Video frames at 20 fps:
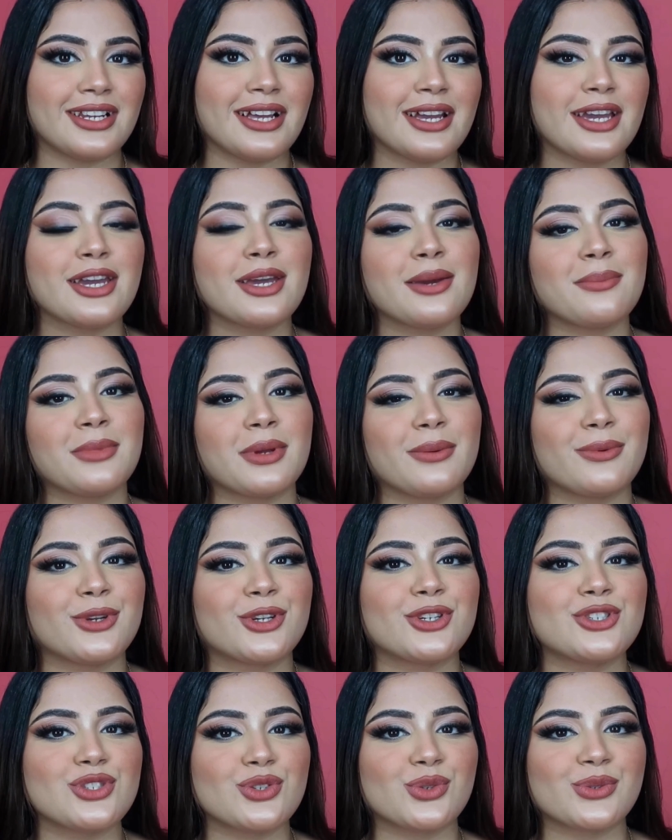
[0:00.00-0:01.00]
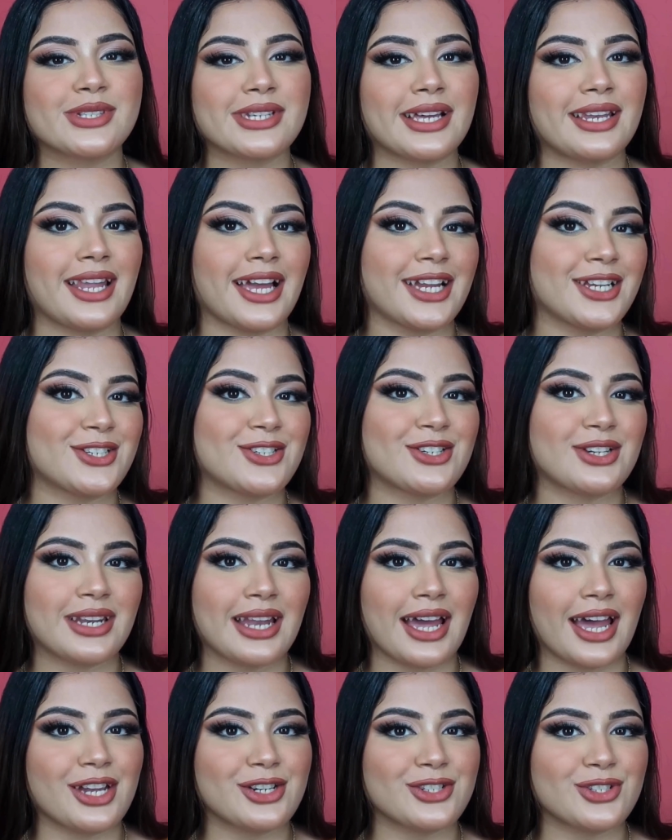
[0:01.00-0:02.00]
Maybe you can choose a lighter
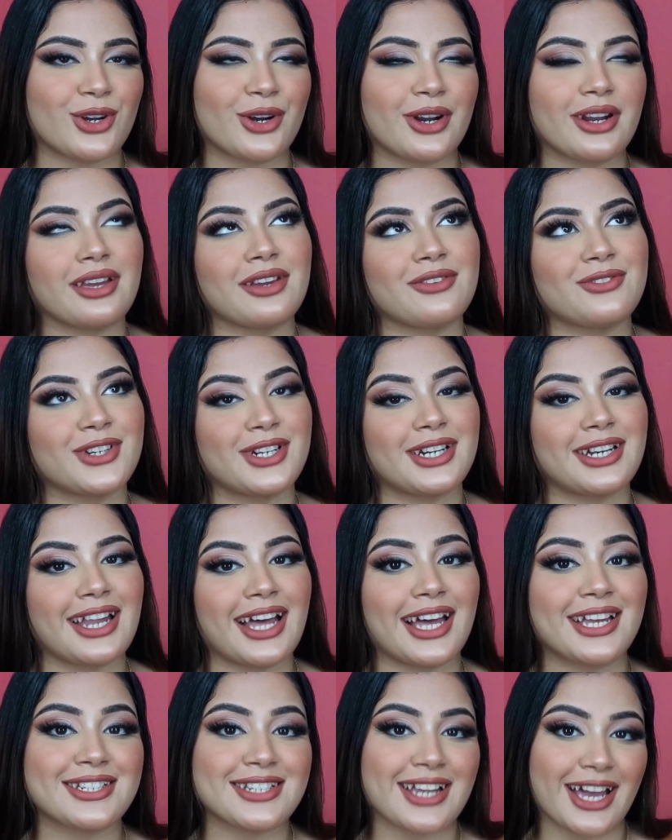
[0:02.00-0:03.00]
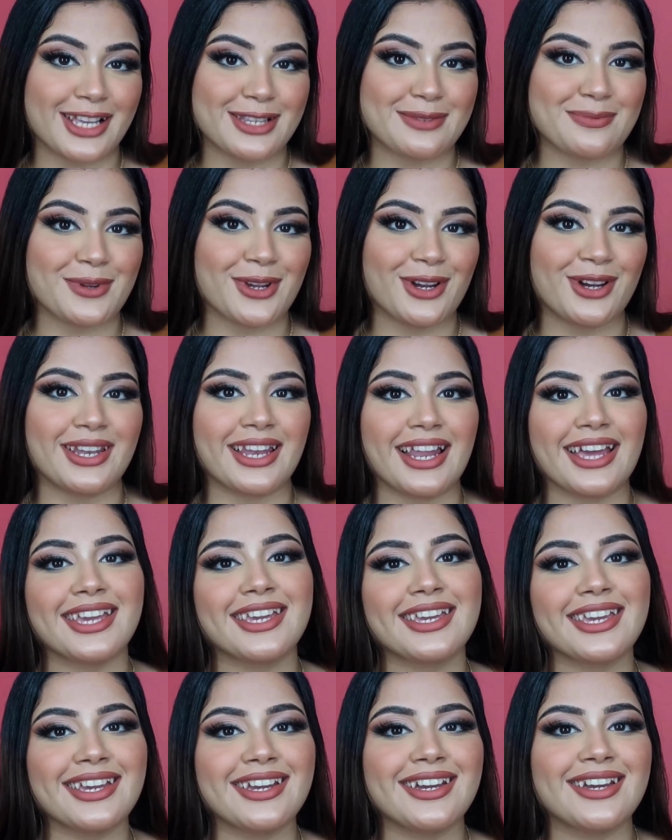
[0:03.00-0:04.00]
lash or a heavier lash as per your
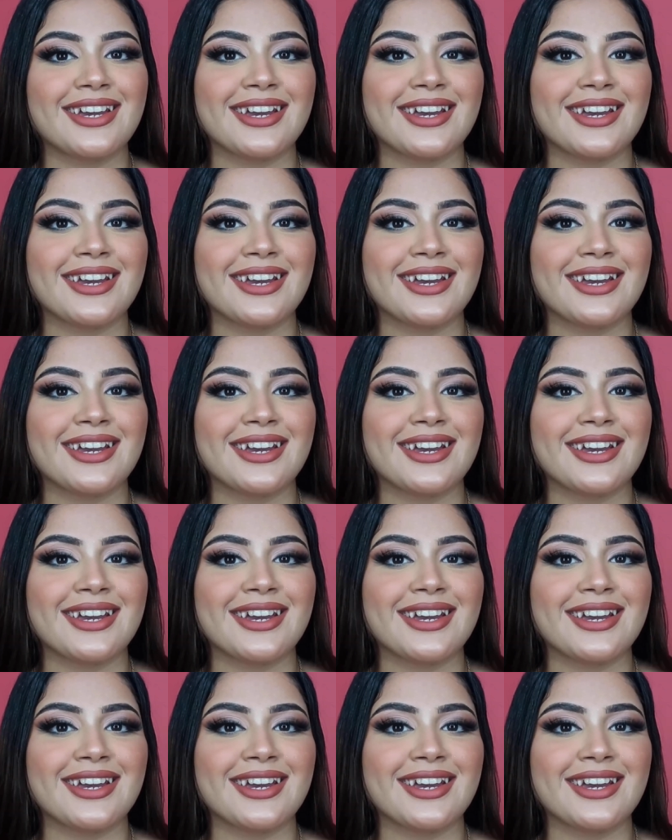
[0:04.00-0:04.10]
liking.